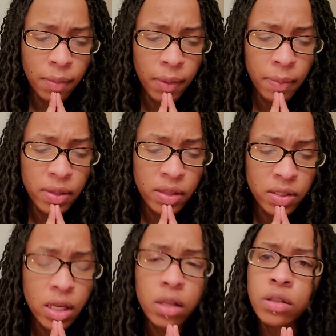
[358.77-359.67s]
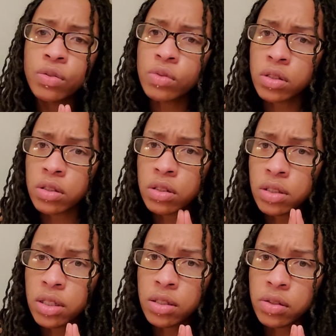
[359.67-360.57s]
Maybe they're telling you to
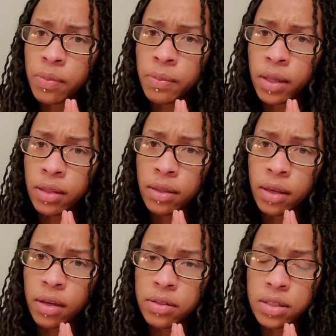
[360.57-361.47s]
seek something like that.